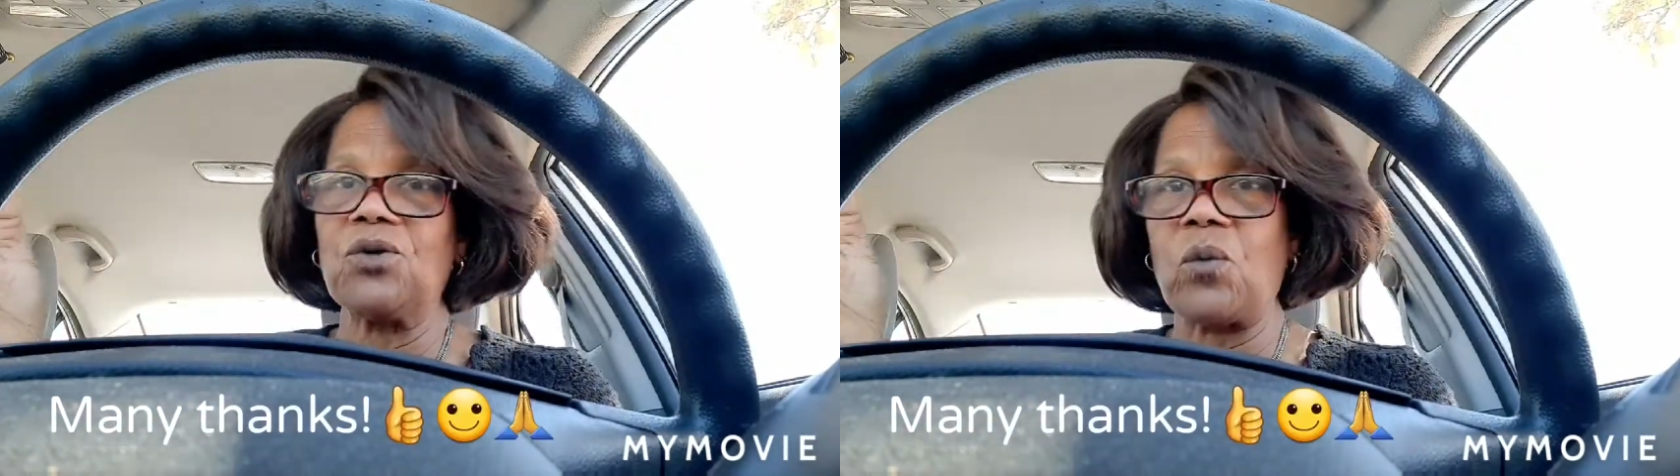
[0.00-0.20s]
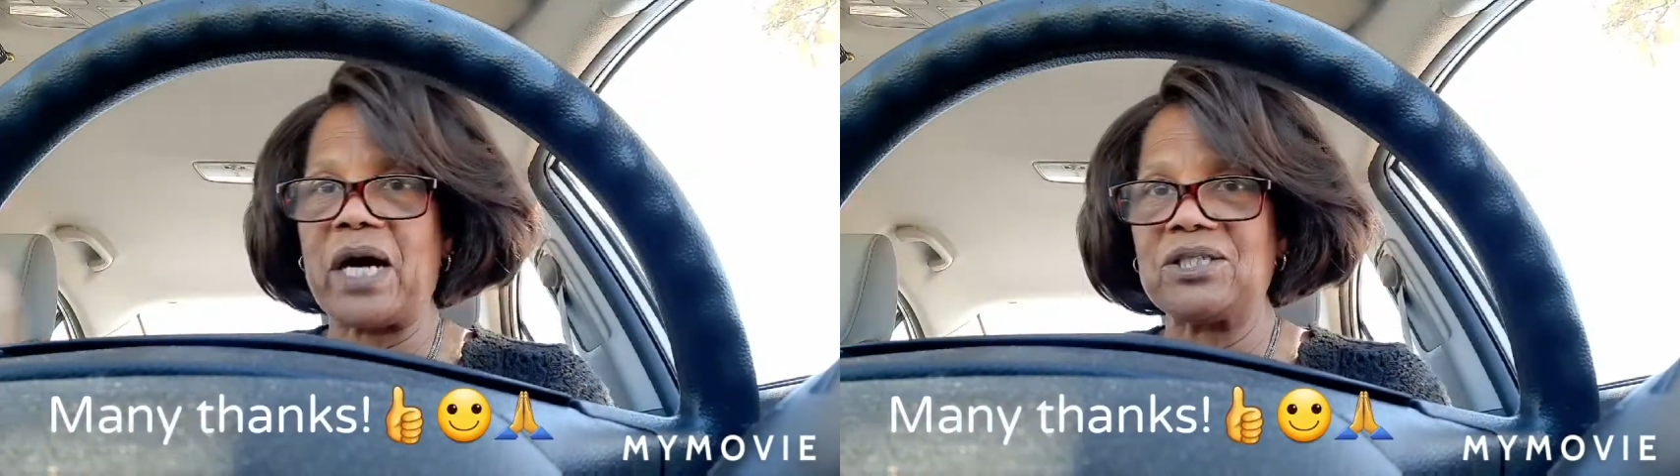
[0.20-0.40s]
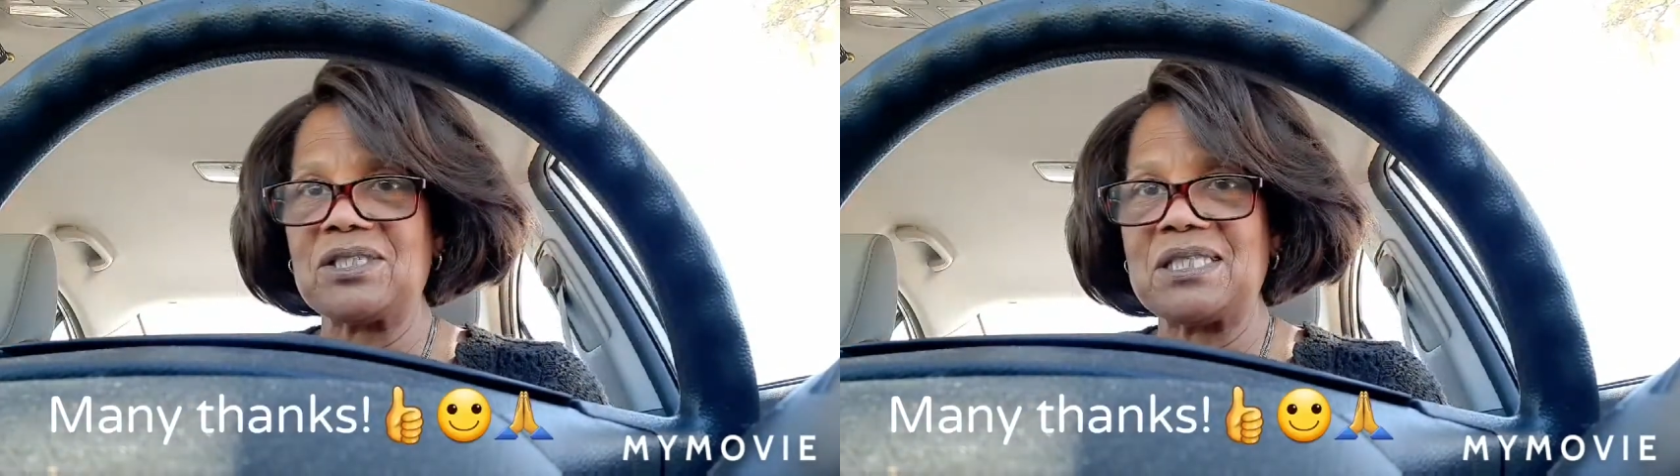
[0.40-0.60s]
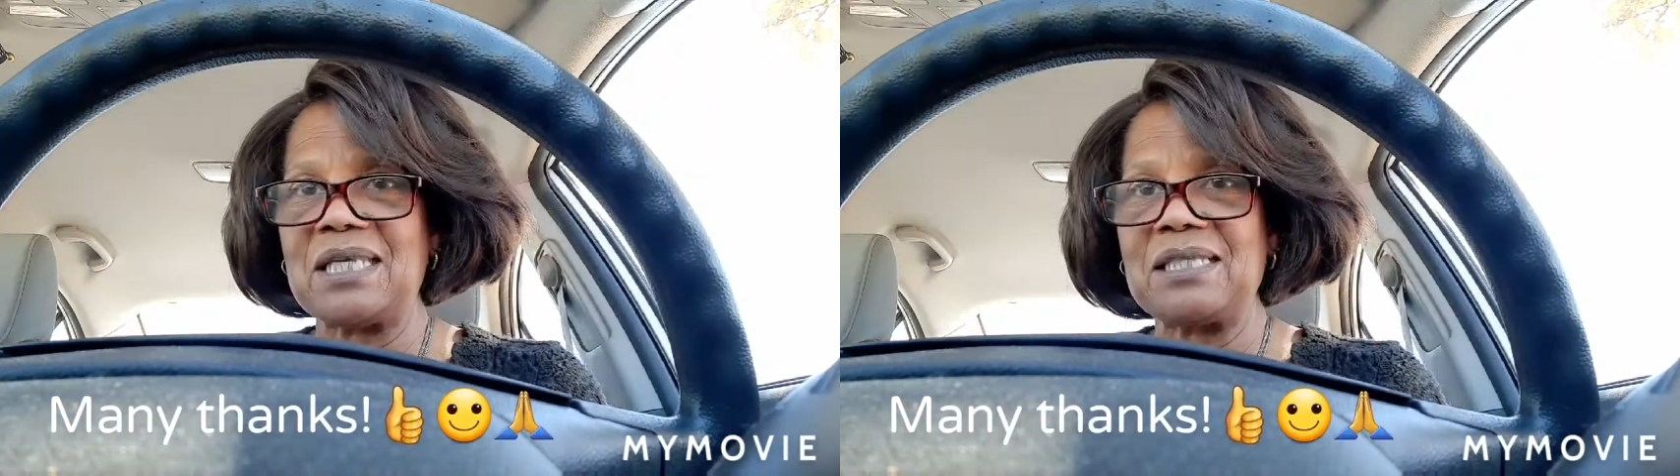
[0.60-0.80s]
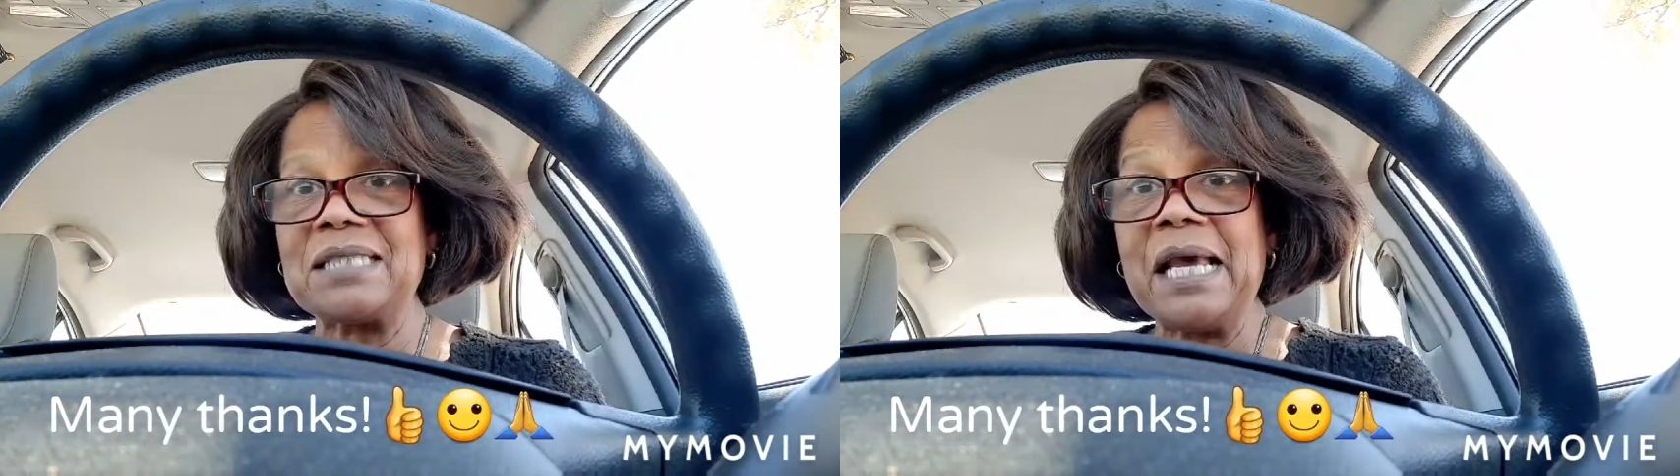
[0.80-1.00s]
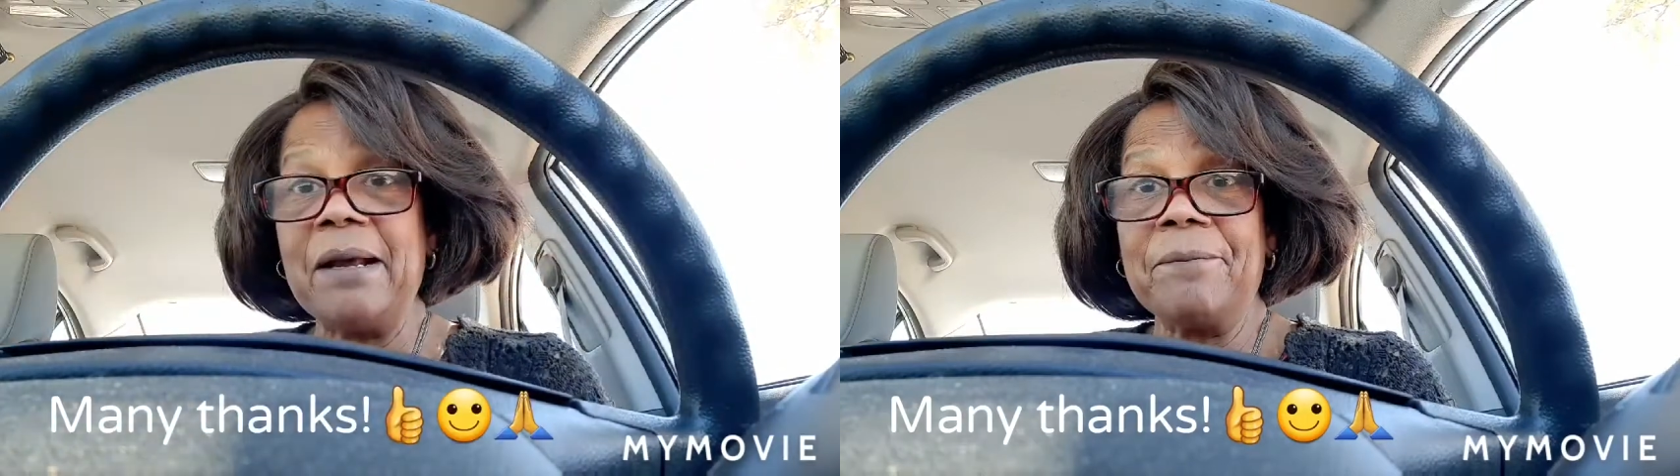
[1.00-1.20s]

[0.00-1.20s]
who watches these.